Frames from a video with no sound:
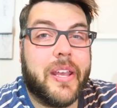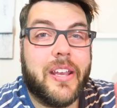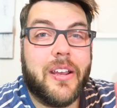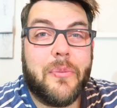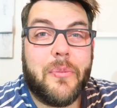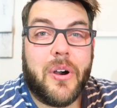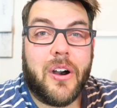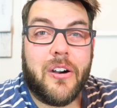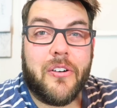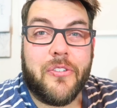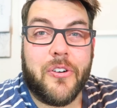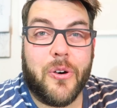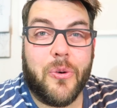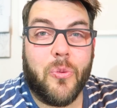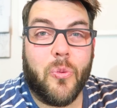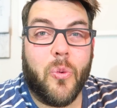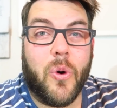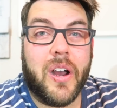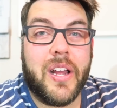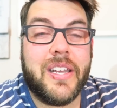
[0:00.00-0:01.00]
him off
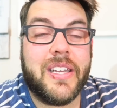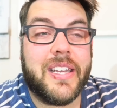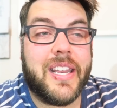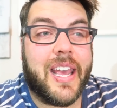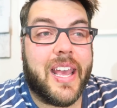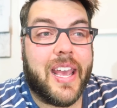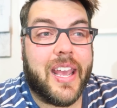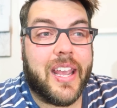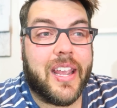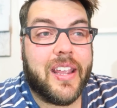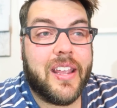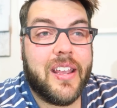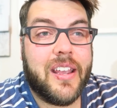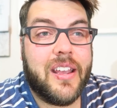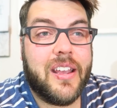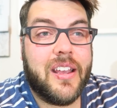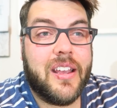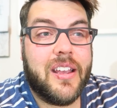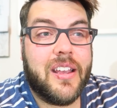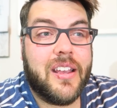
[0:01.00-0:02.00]
on one day
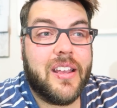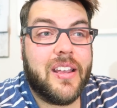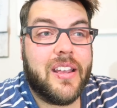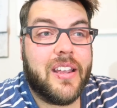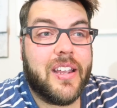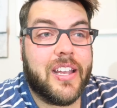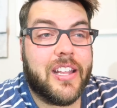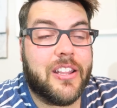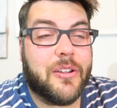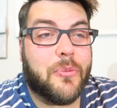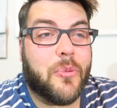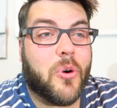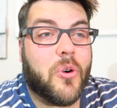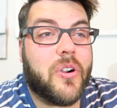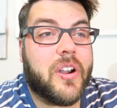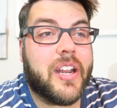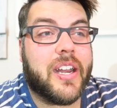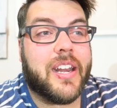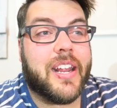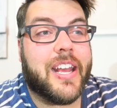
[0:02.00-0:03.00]
in the
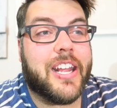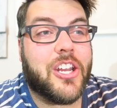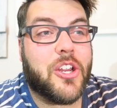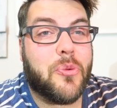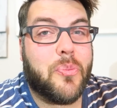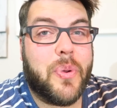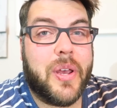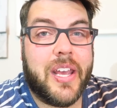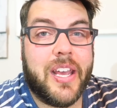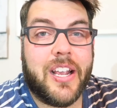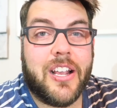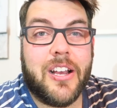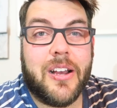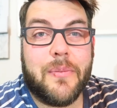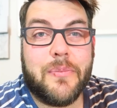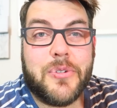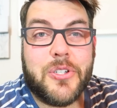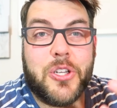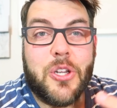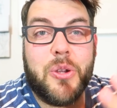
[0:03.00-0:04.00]
morning and you pick
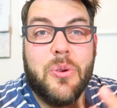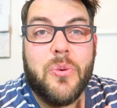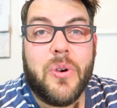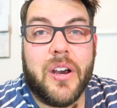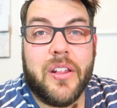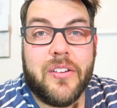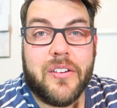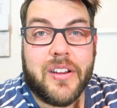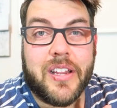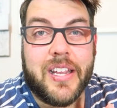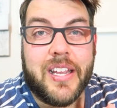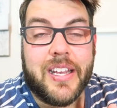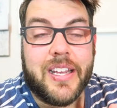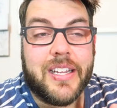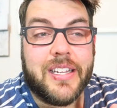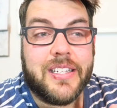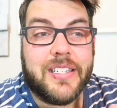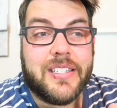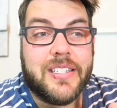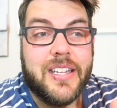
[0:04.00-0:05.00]
up two other
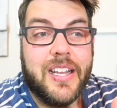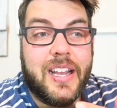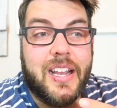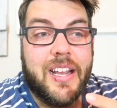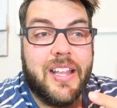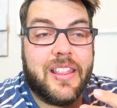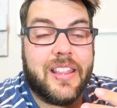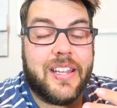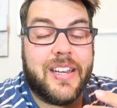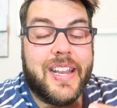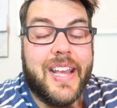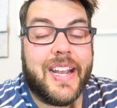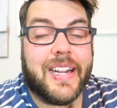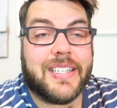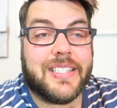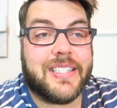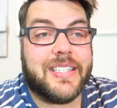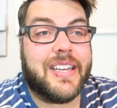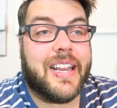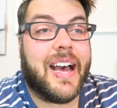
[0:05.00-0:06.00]
kids the
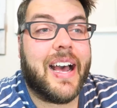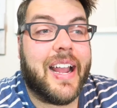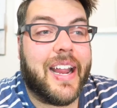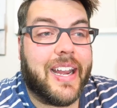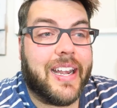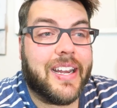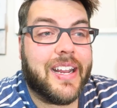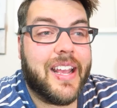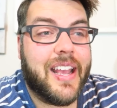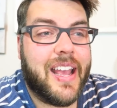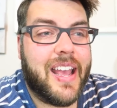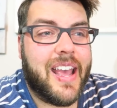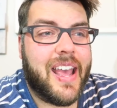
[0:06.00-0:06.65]
next night,